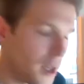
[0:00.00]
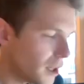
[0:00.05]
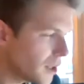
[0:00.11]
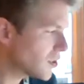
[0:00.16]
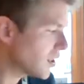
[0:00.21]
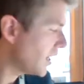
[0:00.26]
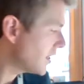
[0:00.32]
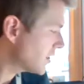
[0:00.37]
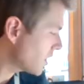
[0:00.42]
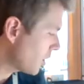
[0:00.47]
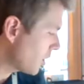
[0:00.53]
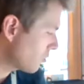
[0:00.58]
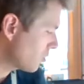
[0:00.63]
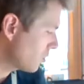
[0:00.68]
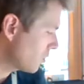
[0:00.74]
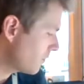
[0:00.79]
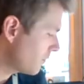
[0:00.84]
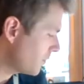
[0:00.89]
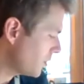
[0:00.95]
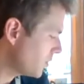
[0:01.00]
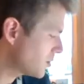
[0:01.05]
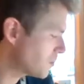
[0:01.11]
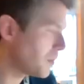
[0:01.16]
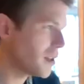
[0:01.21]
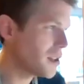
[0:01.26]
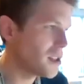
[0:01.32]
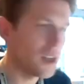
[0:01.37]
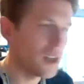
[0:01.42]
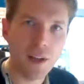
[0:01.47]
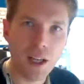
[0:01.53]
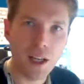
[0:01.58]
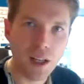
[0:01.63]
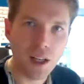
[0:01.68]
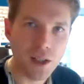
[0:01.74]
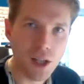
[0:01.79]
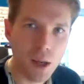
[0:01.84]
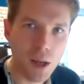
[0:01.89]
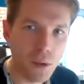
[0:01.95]
So let's go through a few specific
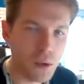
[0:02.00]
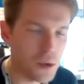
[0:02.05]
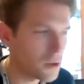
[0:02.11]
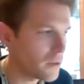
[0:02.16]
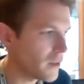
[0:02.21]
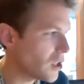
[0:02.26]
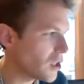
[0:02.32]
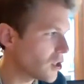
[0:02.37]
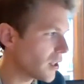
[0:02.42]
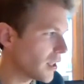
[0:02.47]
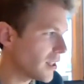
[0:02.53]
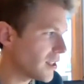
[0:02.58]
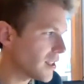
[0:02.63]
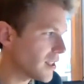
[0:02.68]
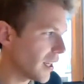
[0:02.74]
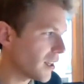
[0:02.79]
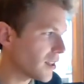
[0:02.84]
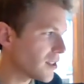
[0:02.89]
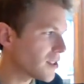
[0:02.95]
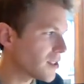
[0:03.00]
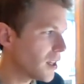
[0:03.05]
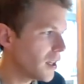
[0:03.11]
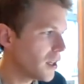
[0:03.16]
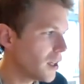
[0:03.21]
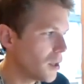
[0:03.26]
examples of each of these things.